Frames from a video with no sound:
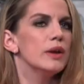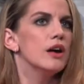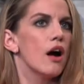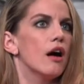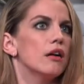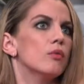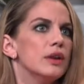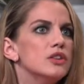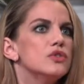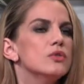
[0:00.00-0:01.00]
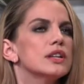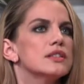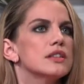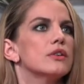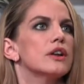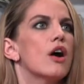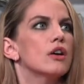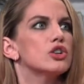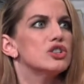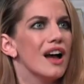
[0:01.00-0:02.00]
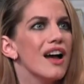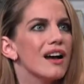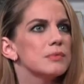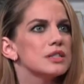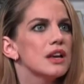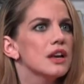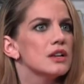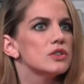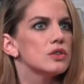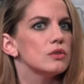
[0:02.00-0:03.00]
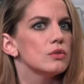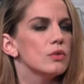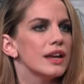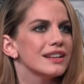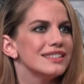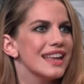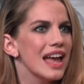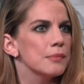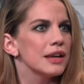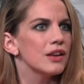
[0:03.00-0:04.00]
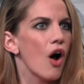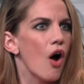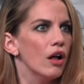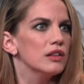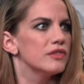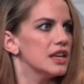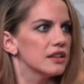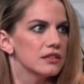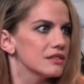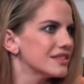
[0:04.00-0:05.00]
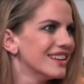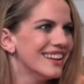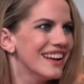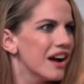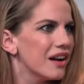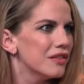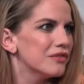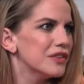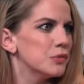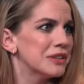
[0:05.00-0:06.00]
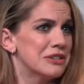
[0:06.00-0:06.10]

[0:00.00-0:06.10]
we are we do consider it our jobs to examine all of the ills right. of human